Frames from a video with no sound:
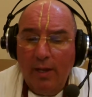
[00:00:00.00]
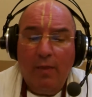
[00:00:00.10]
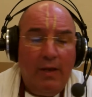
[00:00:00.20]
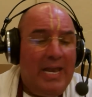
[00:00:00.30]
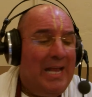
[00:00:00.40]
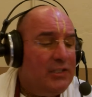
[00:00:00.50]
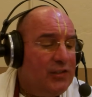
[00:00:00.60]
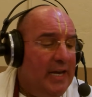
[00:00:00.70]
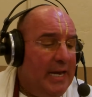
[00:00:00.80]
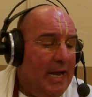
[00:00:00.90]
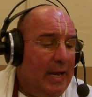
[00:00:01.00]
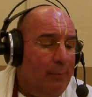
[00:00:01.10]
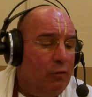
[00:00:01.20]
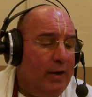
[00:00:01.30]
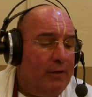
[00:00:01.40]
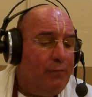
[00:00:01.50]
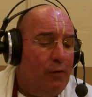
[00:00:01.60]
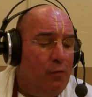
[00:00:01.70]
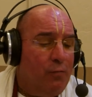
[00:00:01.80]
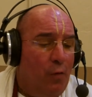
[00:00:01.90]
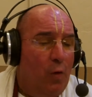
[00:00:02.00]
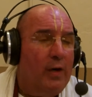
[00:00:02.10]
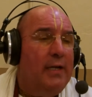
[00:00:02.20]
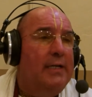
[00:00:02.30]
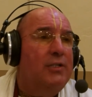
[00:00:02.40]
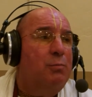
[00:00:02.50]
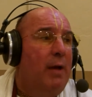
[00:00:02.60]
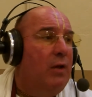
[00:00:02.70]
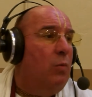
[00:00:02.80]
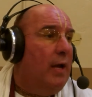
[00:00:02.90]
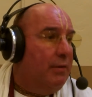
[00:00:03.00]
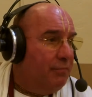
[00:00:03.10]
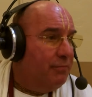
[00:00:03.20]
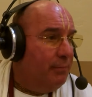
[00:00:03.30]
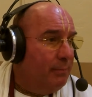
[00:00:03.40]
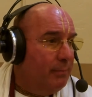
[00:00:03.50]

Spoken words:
The next thing I'm grateful for is my wife.